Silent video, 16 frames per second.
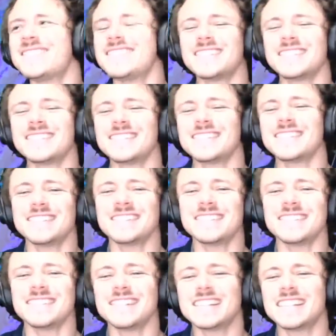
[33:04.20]

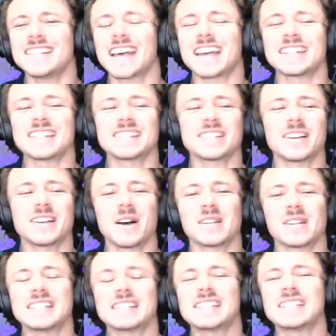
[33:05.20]
doo, that's all
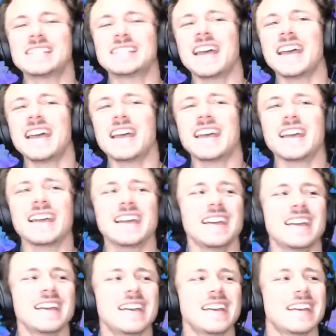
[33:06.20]
it
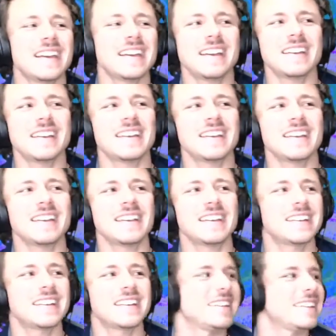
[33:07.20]
said.